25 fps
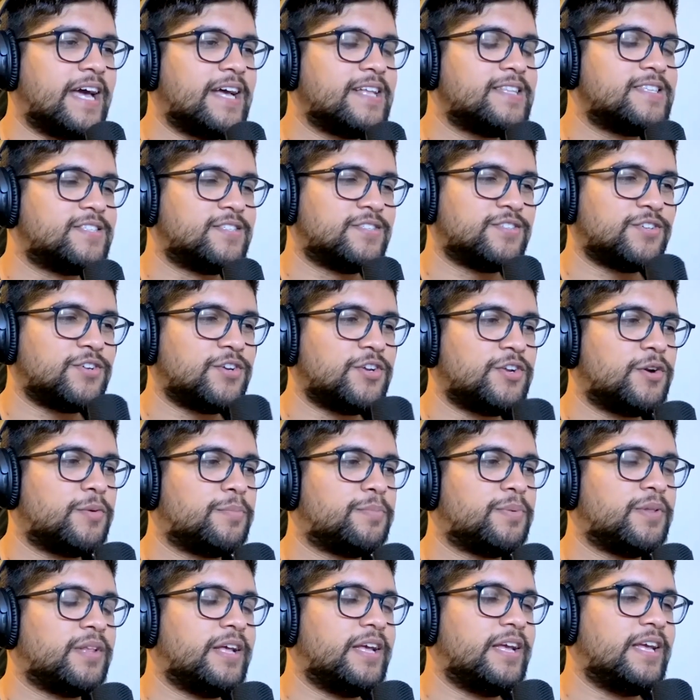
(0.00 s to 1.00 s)
Nets, you're
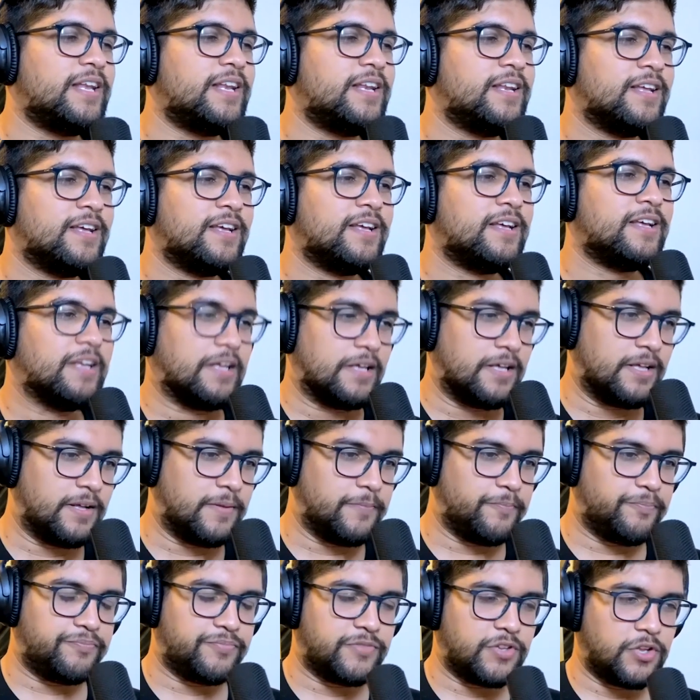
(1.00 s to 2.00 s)

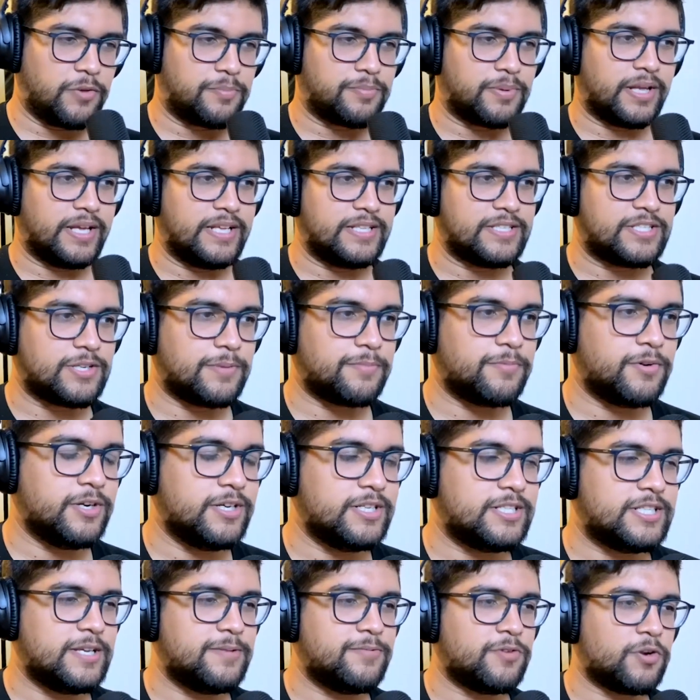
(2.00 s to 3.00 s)
playing some
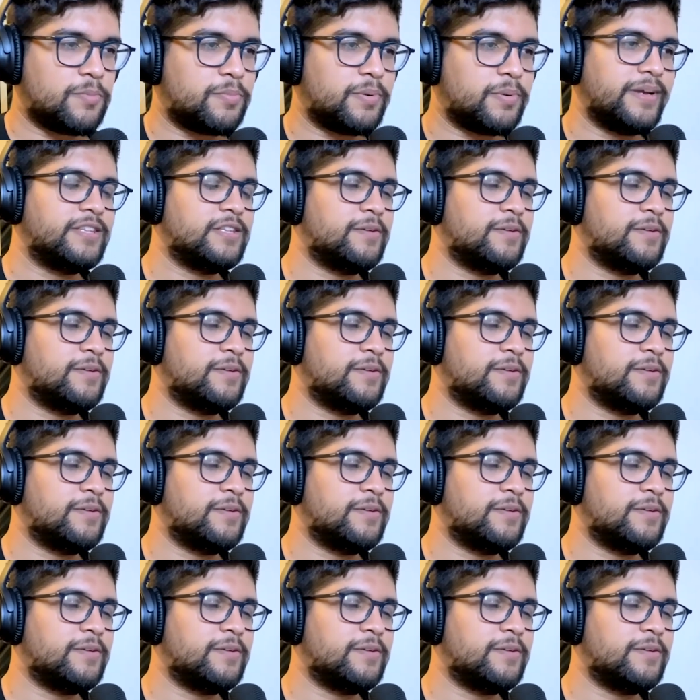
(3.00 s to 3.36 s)
good team, you're playing